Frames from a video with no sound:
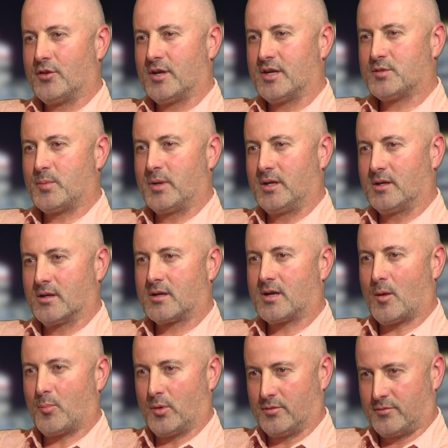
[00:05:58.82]
has been a
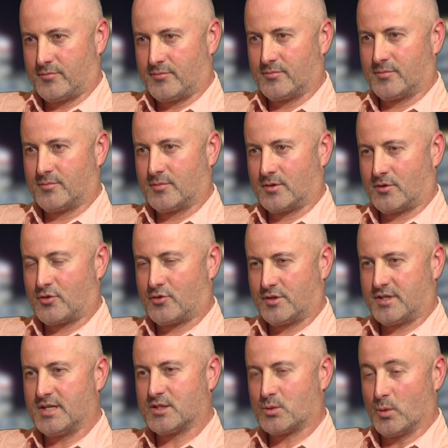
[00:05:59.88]
couple of
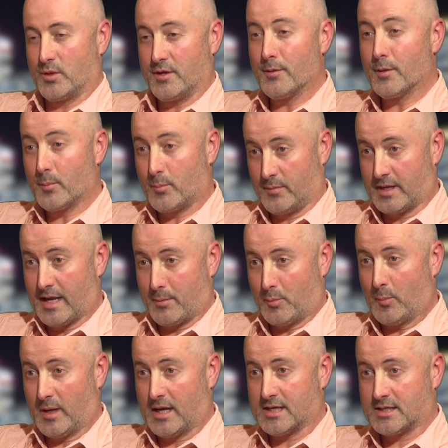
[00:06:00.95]
critiques within the Labour
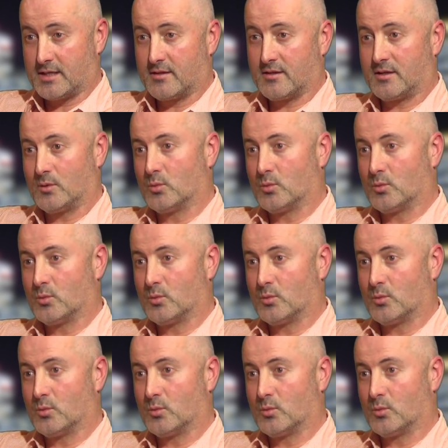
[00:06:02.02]
Party that it